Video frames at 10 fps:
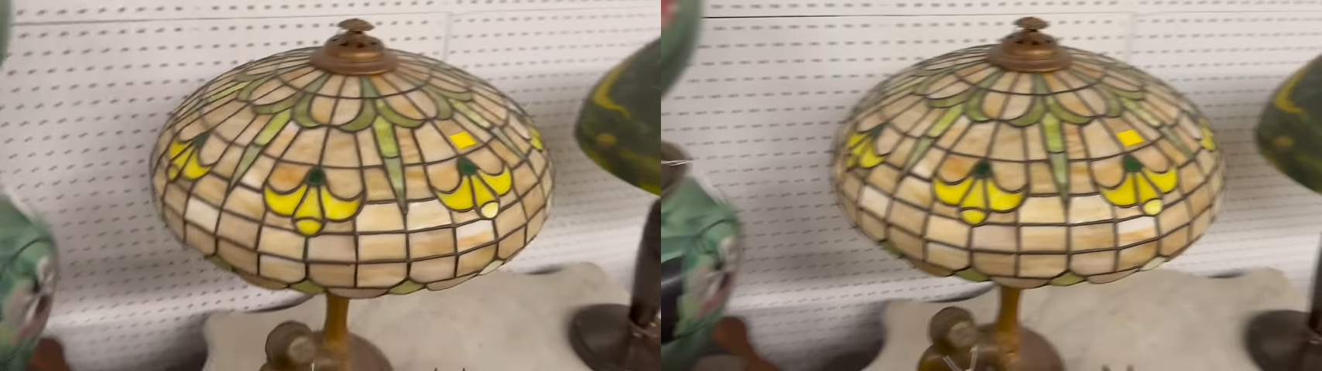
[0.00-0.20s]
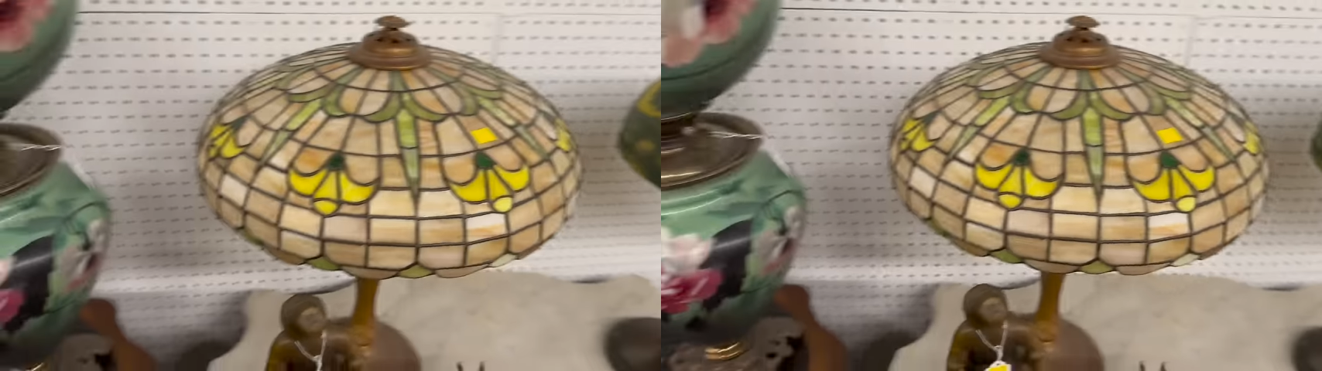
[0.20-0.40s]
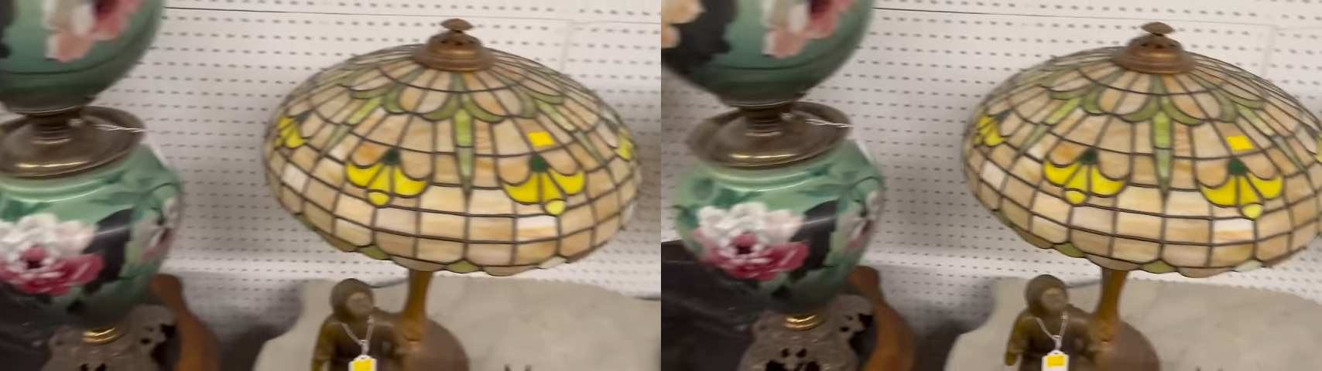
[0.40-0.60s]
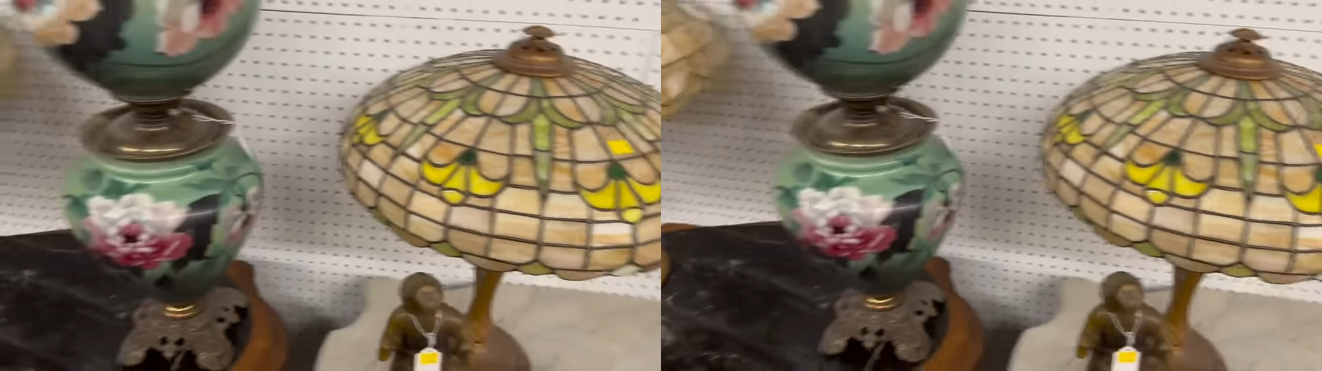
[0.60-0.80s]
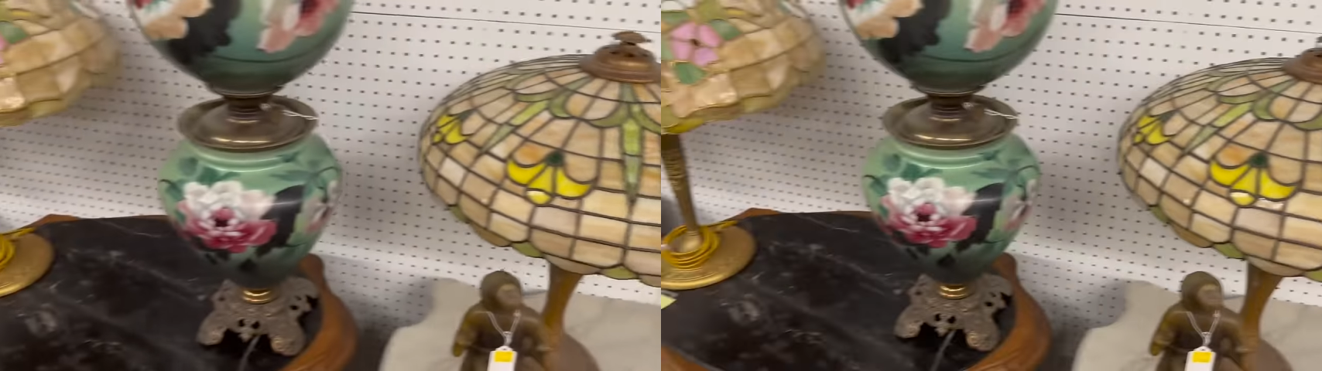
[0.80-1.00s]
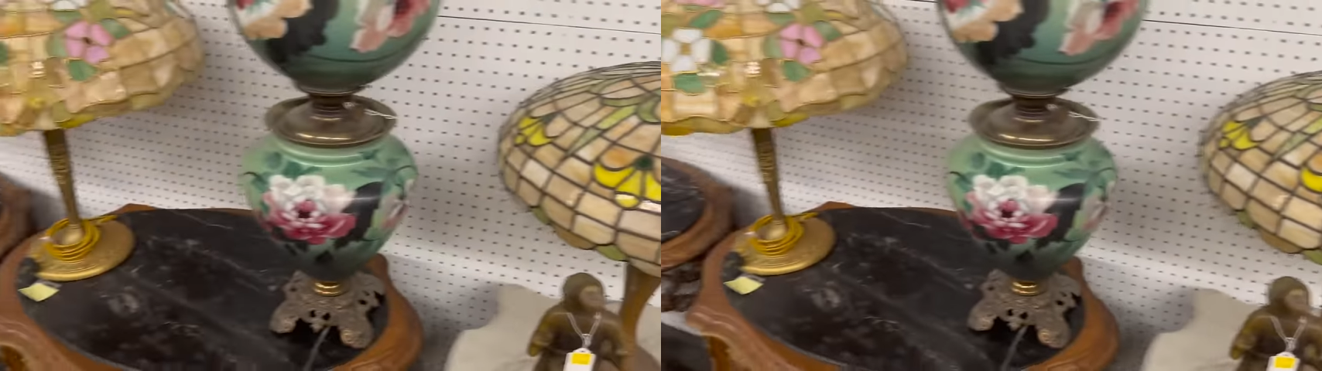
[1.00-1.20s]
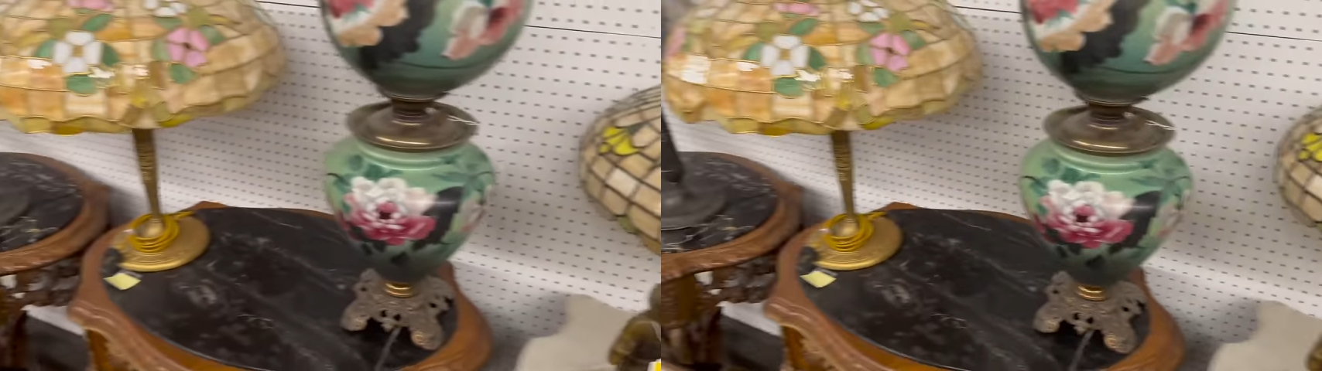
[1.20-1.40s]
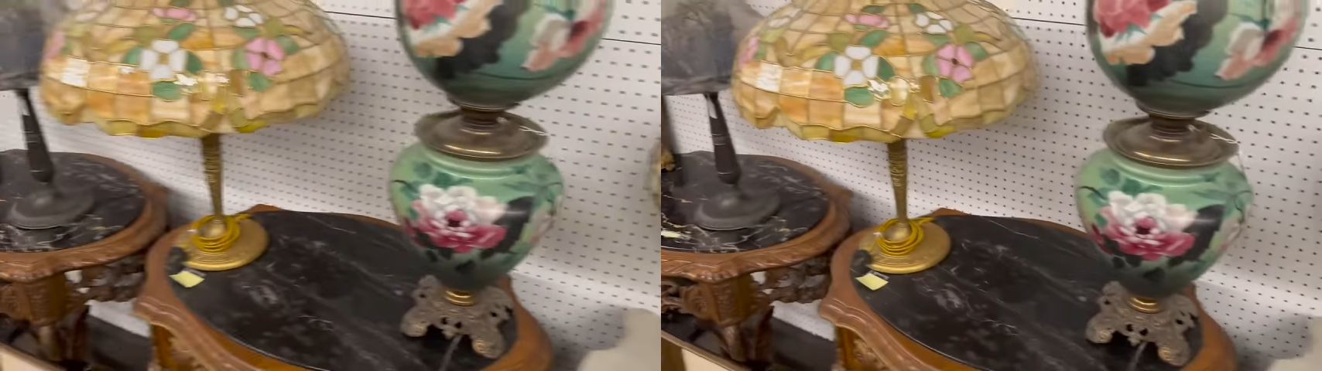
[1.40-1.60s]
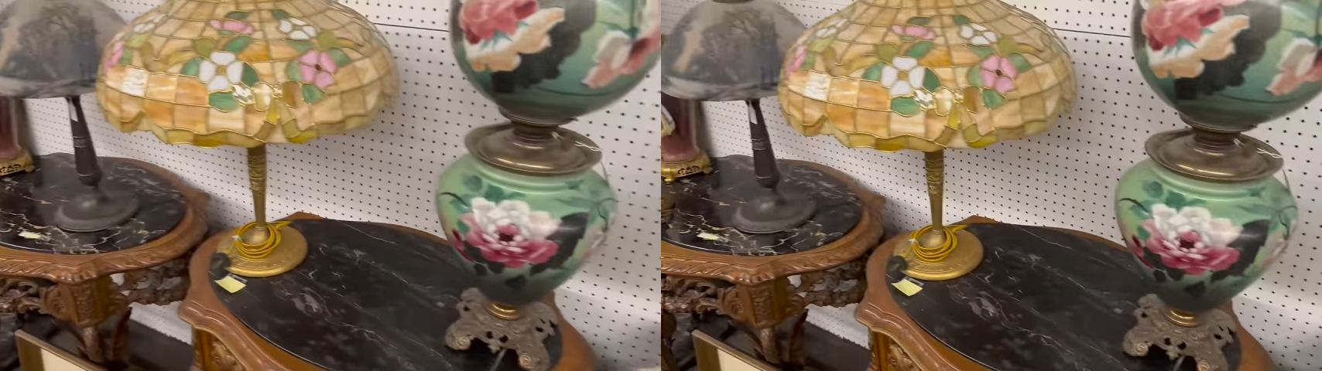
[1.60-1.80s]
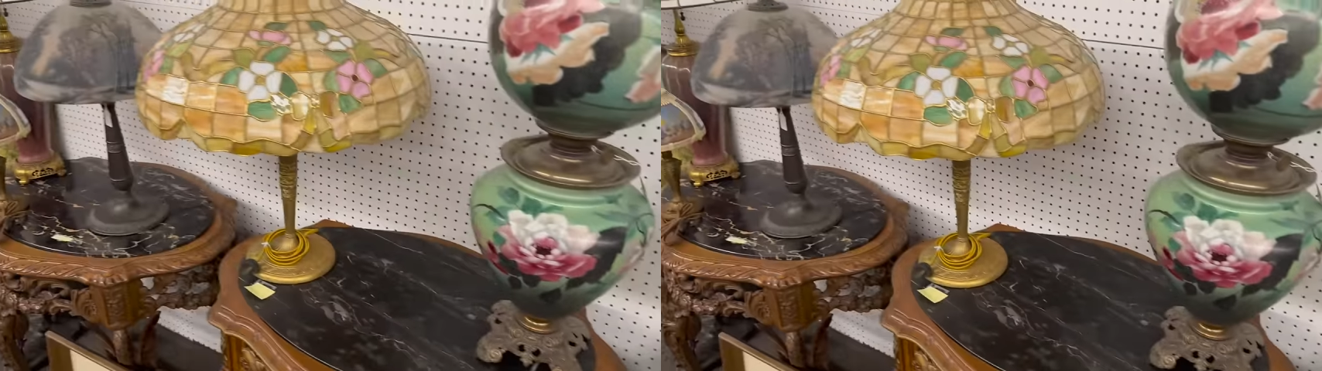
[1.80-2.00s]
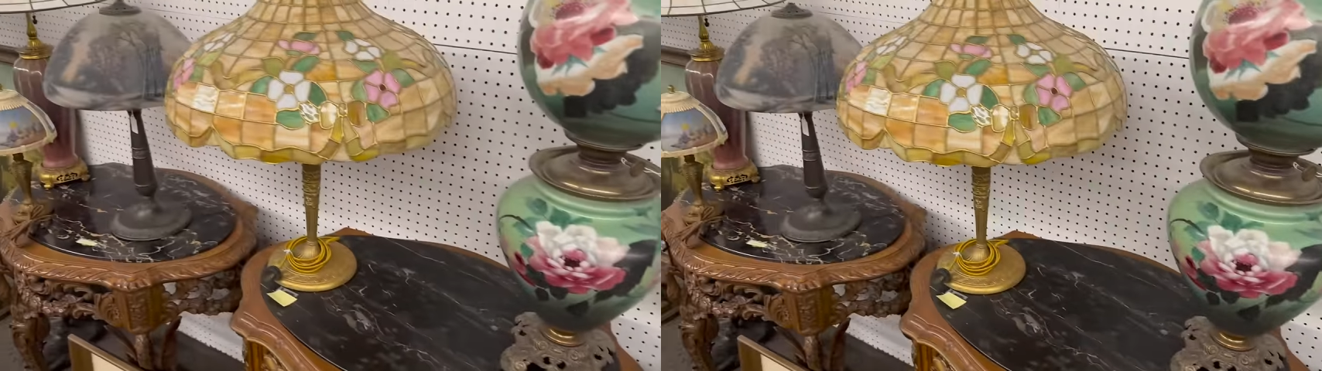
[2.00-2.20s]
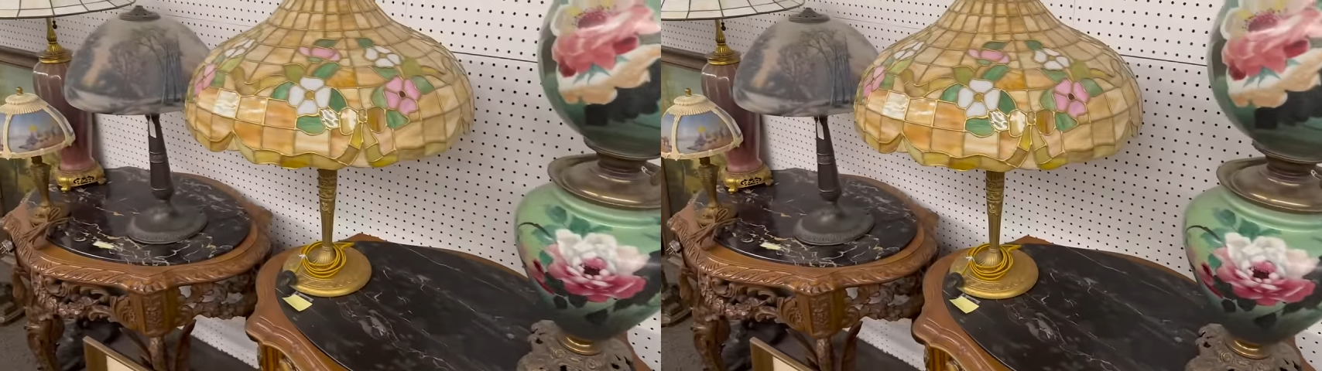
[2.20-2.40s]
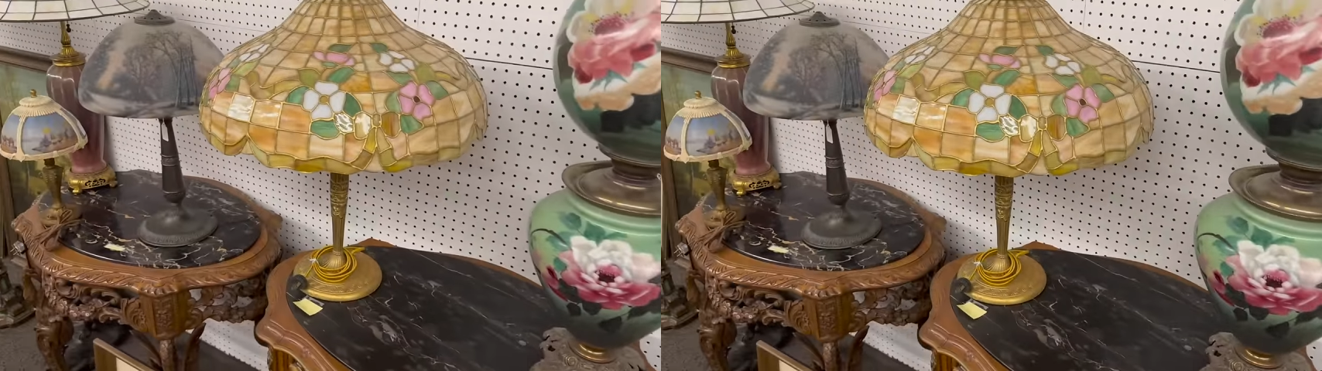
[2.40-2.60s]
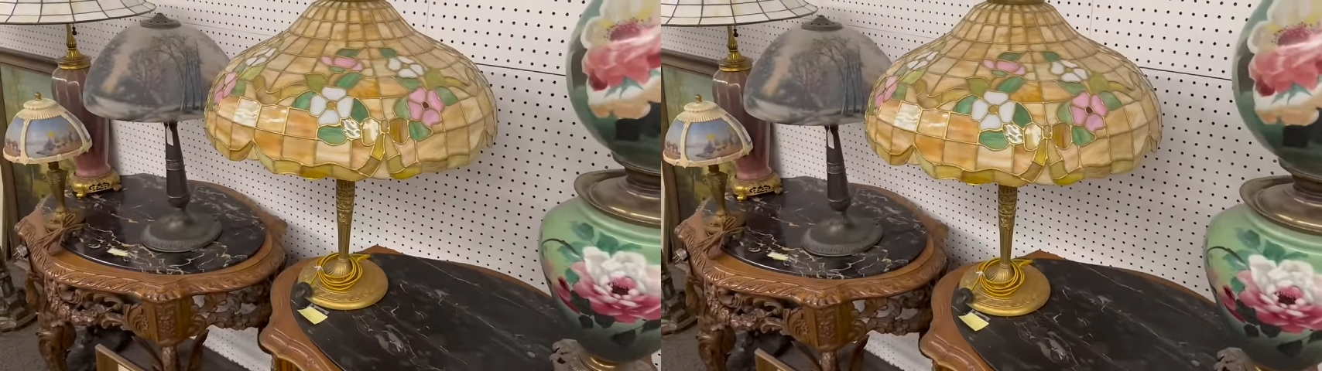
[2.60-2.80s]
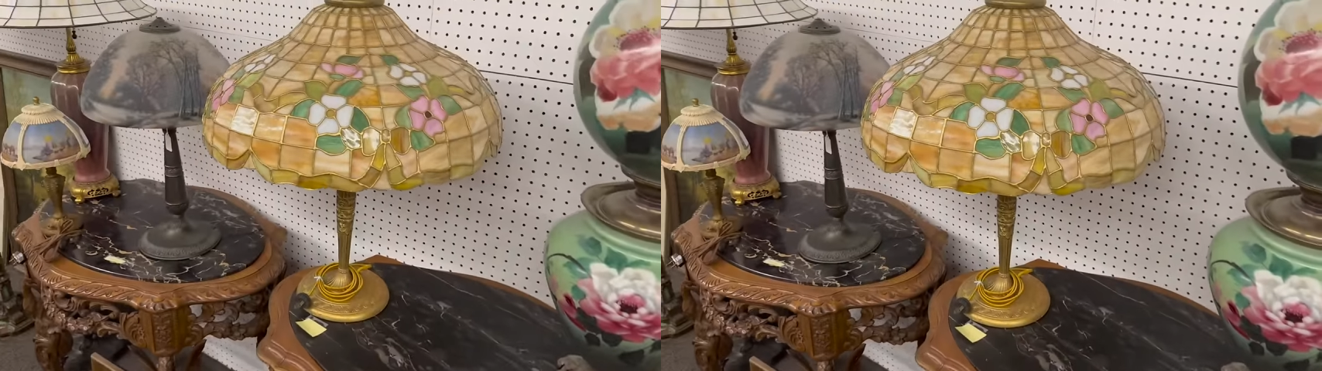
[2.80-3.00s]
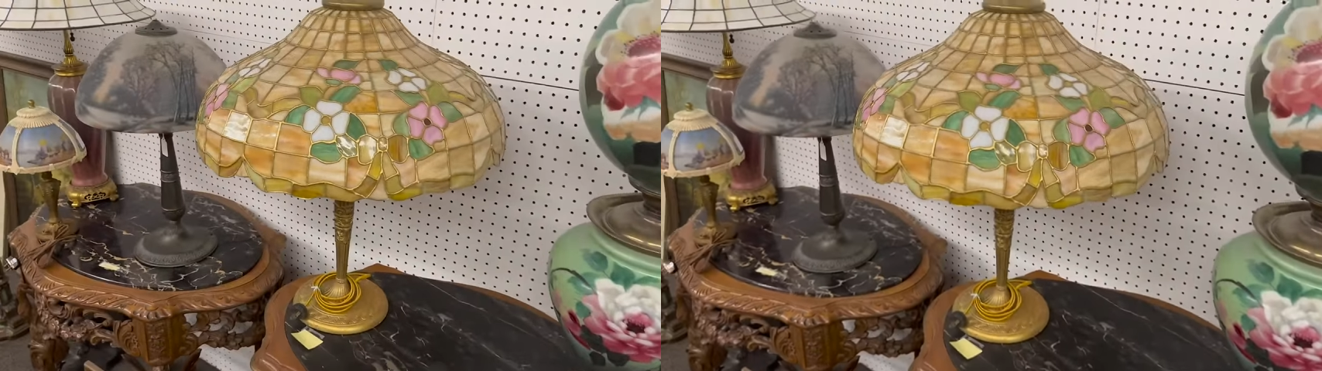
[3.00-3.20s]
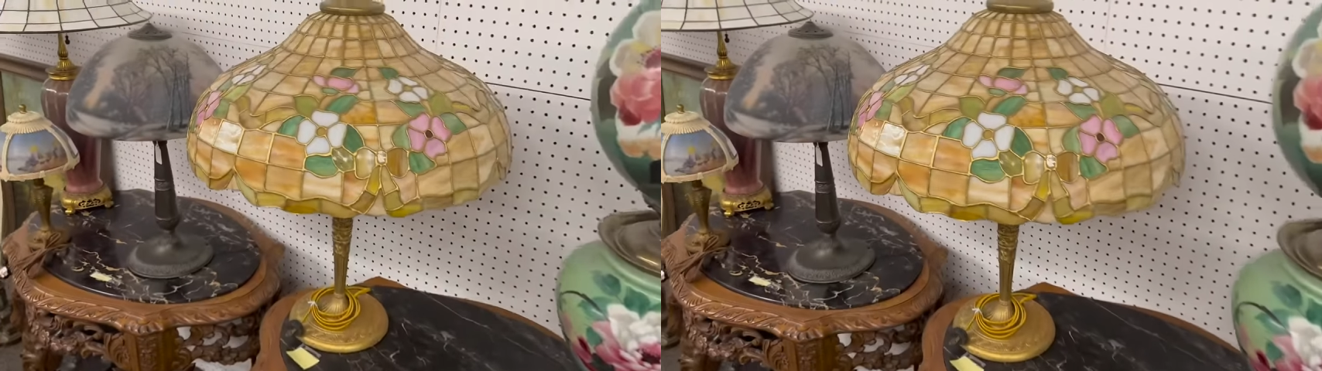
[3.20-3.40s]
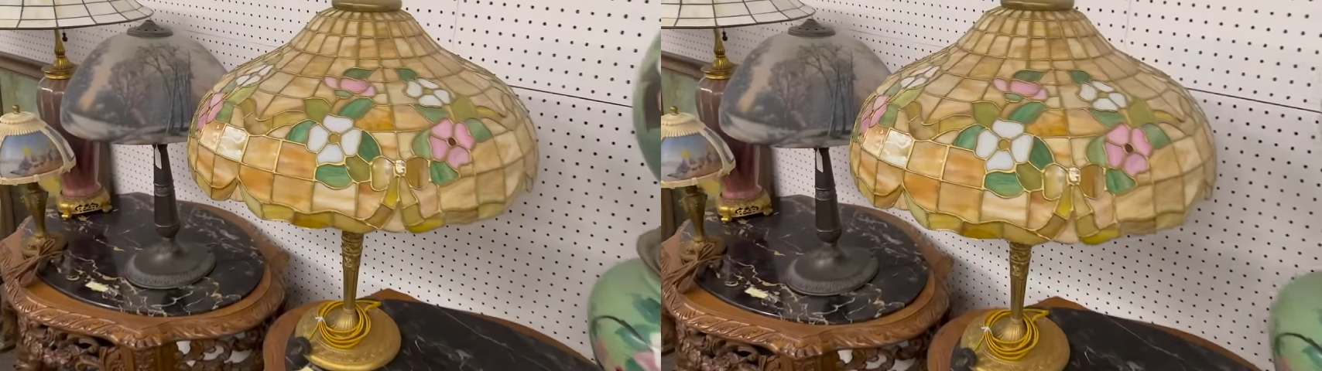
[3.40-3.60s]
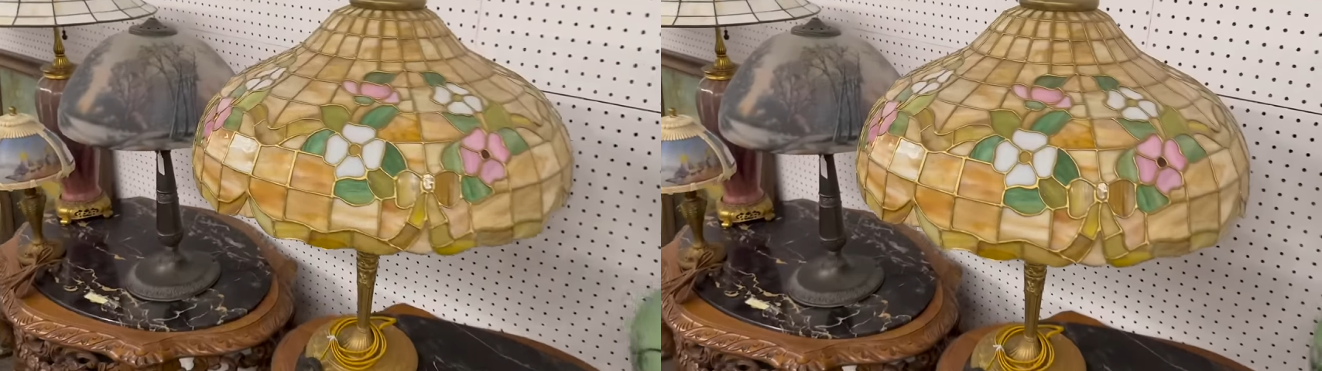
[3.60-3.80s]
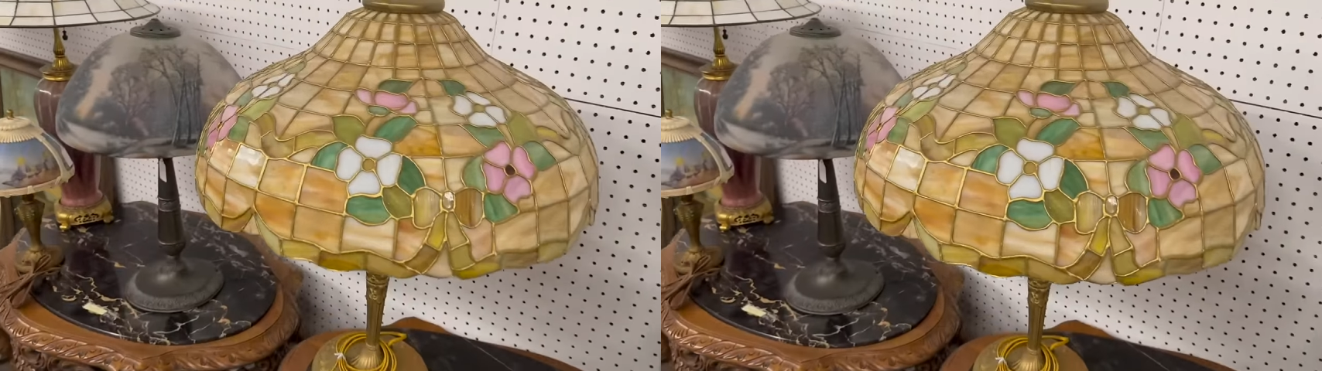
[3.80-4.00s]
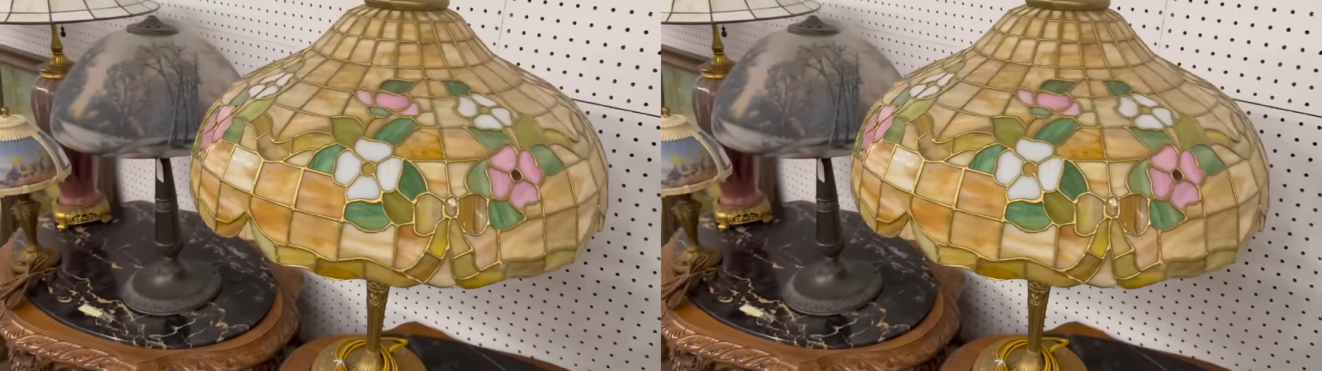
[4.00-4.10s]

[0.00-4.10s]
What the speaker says: [unreadable: no face in view]